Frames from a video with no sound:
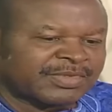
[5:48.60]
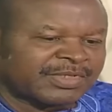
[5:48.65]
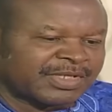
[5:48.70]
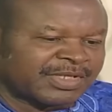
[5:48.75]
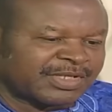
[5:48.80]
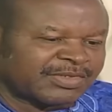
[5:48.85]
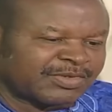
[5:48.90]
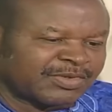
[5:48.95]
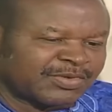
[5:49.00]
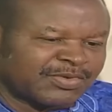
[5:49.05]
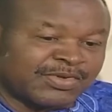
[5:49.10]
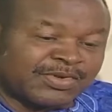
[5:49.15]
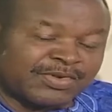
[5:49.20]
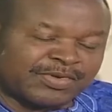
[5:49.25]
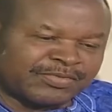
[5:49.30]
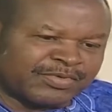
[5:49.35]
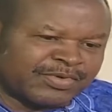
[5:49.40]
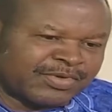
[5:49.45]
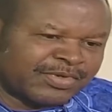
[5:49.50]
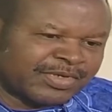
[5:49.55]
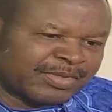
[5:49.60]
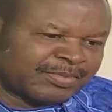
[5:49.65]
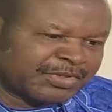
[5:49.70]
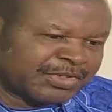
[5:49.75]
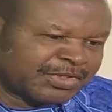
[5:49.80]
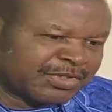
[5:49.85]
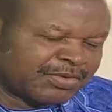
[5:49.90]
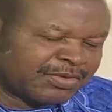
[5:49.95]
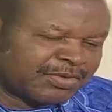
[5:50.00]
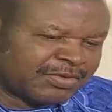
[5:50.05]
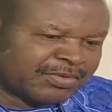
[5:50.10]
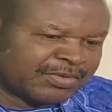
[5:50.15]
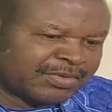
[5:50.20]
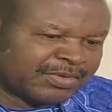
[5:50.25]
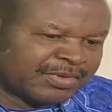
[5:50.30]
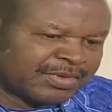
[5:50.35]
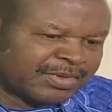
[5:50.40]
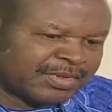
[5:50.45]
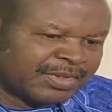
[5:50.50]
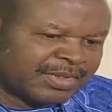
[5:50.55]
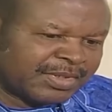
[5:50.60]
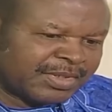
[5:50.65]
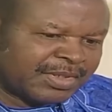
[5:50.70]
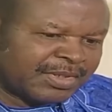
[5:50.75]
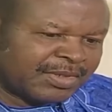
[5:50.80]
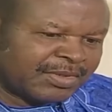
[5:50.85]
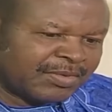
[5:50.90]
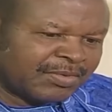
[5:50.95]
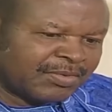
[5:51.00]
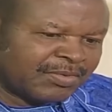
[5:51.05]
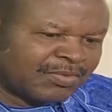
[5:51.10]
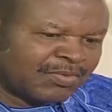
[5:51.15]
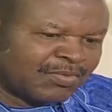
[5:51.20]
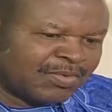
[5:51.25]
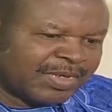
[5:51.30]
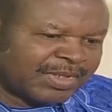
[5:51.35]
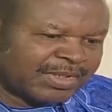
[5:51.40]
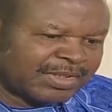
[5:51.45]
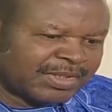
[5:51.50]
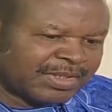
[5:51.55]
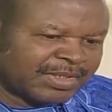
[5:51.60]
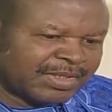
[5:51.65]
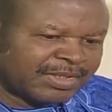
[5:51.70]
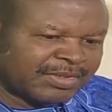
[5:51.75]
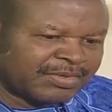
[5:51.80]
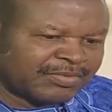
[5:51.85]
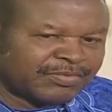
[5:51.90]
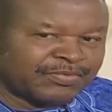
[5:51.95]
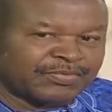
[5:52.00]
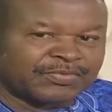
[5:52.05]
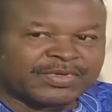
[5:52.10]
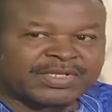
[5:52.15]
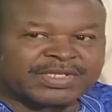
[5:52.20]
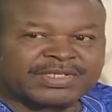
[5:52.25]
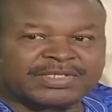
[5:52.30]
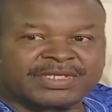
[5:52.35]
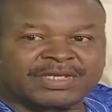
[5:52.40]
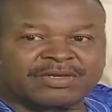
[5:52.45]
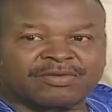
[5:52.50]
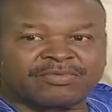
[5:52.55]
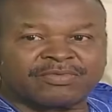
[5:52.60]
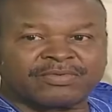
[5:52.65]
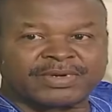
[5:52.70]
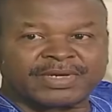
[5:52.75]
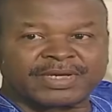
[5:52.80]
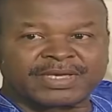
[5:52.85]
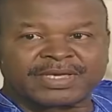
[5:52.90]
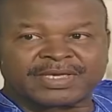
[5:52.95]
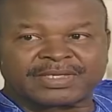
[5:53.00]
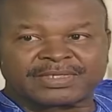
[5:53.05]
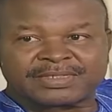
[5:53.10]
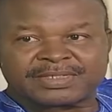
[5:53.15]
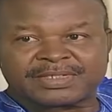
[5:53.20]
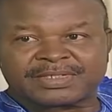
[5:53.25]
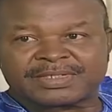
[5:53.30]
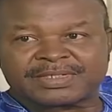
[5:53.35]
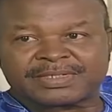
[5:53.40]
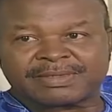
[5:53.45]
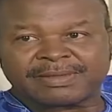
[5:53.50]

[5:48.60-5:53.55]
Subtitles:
It's the doing of God, I'm sure. Well, for the sake of our guest,